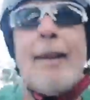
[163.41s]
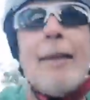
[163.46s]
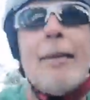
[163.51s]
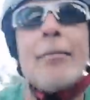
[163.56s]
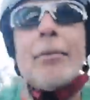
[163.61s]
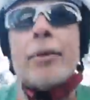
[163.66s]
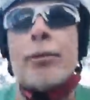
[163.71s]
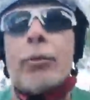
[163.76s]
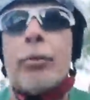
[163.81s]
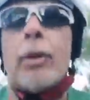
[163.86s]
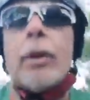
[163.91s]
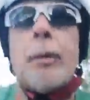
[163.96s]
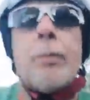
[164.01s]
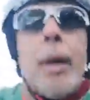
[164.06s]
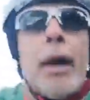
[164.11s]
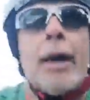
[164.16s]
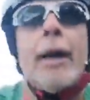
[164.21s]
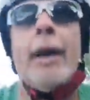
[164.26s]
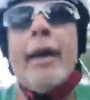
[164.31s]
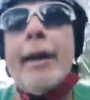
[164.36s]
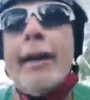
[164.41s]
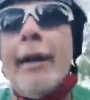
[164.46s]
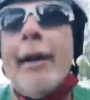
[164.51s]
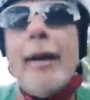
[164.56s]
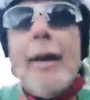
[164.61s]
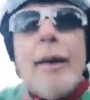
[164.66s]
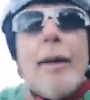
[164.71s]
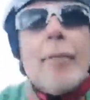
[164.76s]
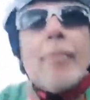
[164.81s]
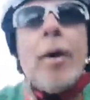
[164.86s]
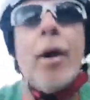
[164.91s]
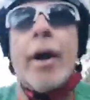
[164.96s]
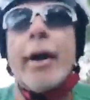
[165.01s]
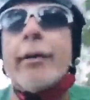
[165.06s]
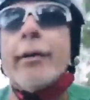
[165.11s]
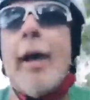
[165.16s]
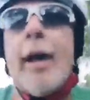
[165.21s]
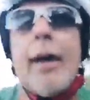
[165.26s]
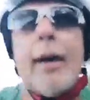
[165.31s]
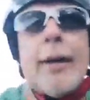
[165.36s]
which really made my
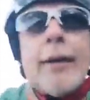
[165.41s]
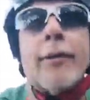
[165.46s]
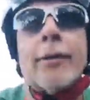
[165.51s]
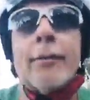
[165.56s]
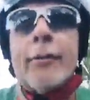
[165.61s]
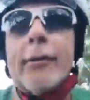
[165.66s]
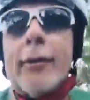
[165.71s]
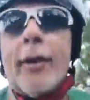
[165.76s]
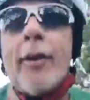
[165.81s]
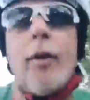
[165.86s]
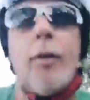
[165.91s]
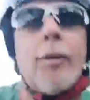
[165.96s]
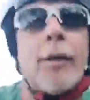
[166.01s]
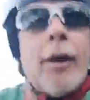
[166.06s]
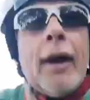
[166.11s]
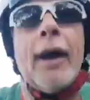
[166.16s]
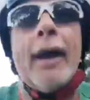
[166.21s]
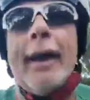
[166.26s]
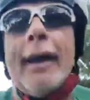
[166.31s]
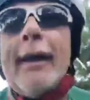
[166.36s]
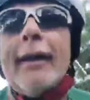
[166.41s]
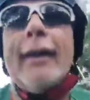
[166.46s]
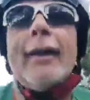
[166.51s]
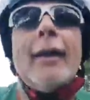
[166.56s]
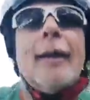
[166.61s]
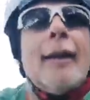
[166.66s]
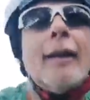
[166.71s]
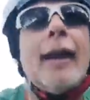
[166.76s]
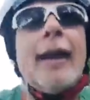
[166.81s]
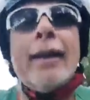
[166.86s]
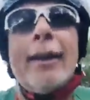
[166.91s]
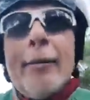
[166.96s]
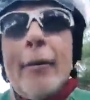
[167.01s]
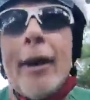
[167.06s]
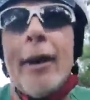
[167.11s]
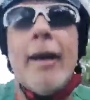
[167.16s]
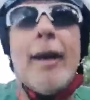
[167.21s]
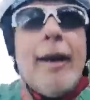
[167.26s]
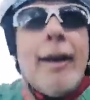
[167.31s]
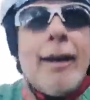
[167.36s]
day because it was a long day.
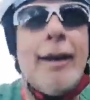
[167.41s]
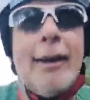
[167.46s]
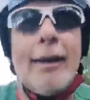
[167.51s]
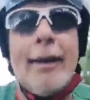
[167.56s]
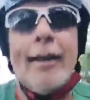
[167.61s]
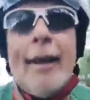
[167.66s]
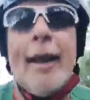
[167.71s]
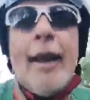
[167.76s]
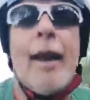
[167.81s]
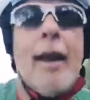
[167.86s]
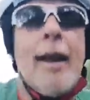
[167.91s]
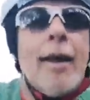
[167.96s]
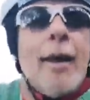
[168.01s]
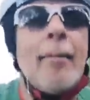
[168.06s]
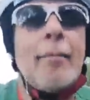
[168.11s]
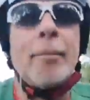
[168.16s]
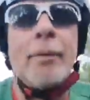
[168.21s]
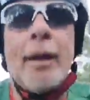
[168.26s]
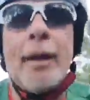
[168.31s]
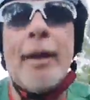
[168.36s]
Anyway, and